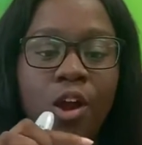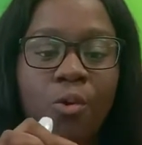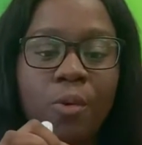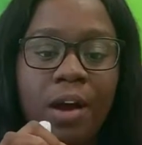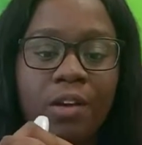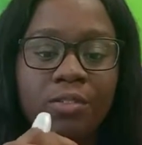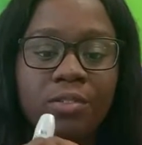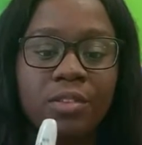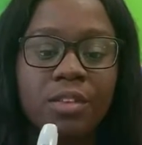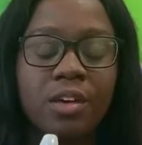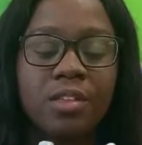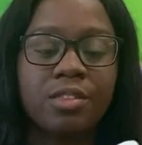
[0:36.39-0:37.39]
around
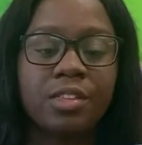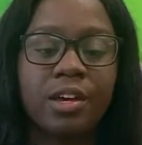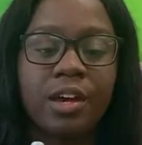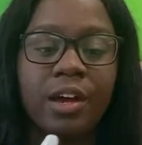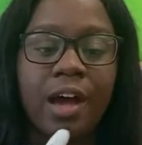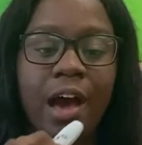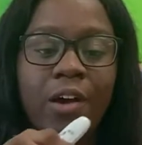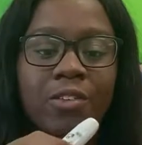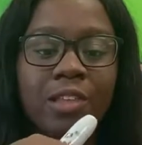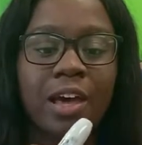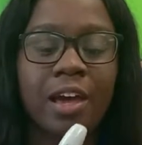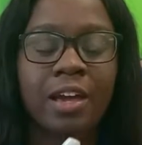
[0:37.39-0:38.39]
the
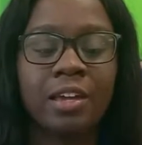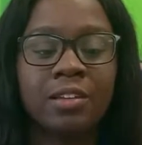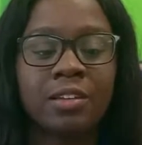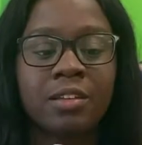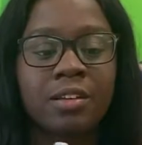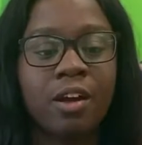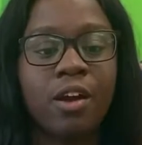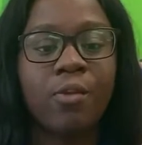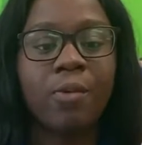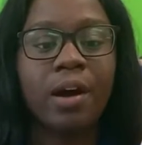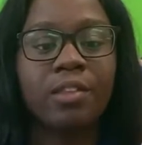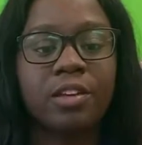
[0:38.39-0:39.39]
outline,
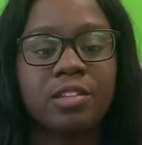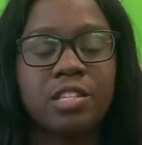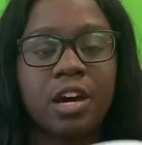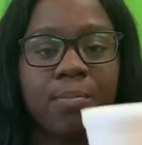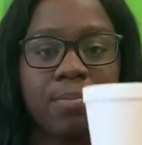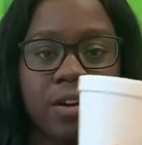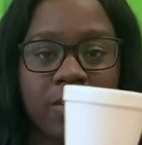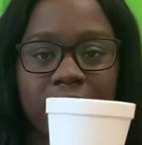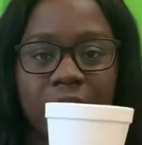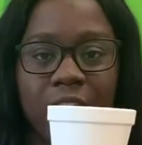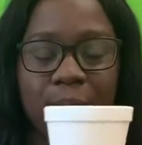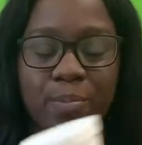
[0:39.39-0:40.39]
around the top of
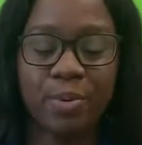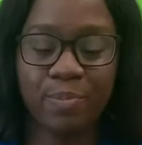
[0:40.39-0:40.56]
the cup.